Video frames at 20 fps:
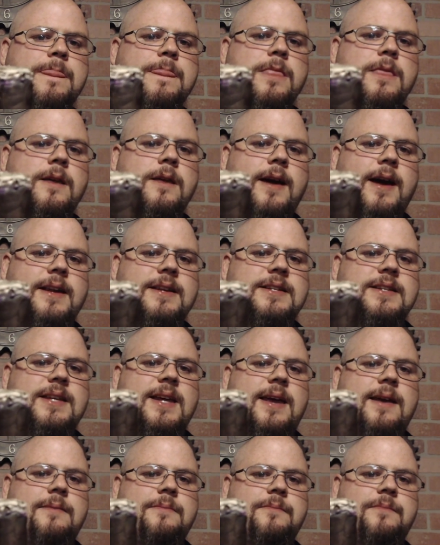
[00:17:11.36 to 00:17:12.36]
You can kind of
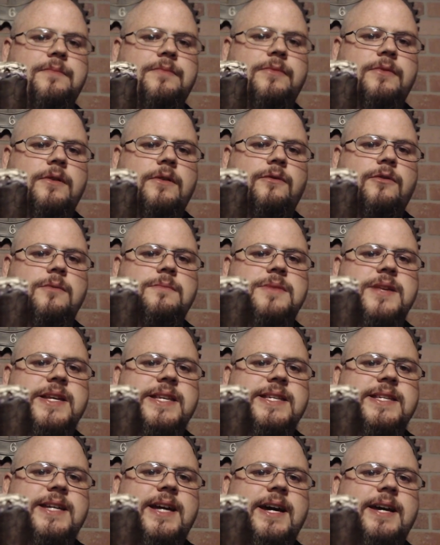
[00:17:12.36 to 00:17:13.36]
see from this
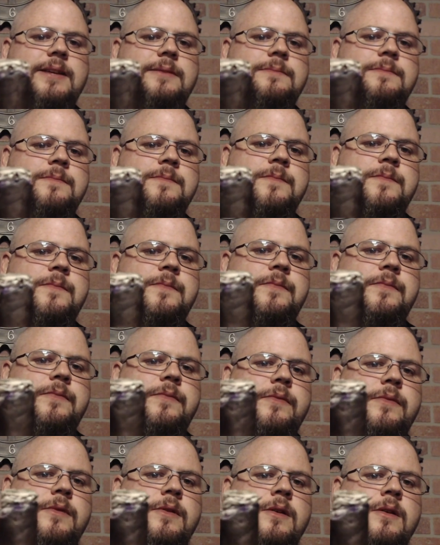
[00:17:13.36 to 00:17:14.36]
side
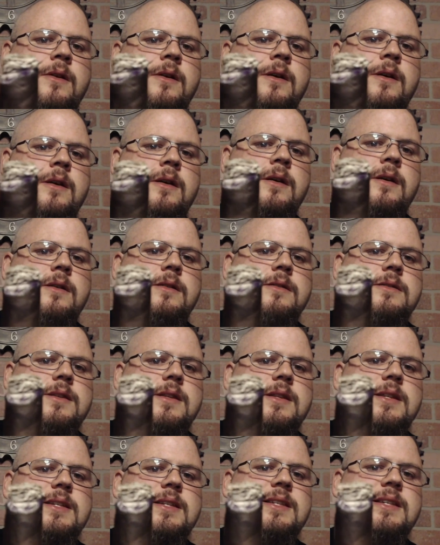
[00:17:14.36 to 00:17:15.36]
to
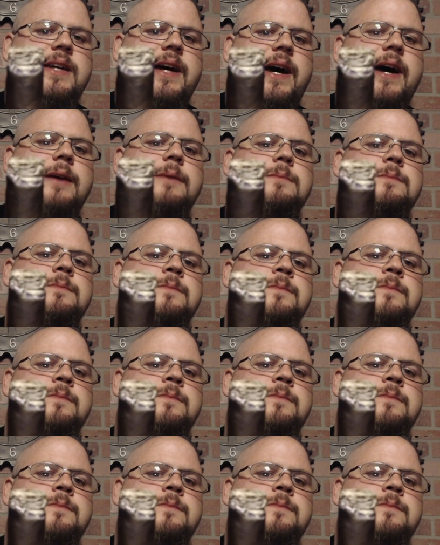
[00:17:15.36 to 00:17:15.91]
this side,